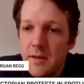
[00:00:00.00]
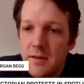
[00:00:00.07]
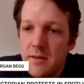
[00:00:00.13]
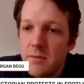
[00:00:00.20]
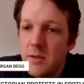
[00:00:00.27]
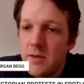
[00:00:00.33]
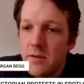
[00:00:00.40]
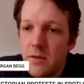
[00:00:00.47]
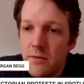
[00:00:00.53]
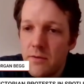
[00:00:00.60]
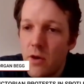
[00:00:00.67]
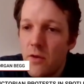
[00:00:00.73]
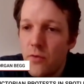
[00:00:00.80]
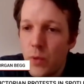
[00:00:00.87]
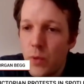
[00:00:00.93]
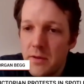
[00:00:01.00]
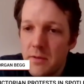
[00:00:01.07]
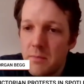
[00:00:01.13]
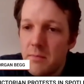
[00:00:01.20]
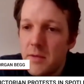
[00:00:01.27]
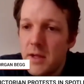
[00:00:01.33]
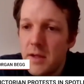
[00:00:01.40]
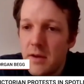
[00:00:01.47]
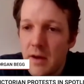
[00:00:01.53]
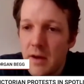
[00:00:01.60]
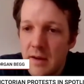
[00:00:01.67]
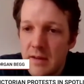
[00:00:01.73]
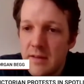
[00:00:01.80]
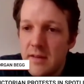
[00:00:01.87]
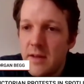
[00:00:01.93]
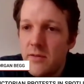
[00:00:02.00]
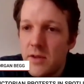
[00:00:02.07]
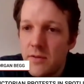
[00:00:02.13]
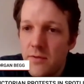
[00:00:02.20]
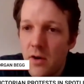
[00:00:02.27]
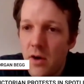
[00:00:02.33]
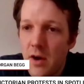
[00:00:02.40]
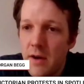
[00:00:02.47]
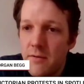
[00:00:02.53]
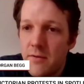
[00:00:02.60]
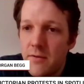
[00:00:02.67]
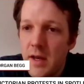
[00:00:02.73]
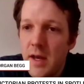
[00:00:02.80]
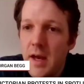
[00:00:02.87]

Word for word: dismissal of Gough Whitlam in 1975,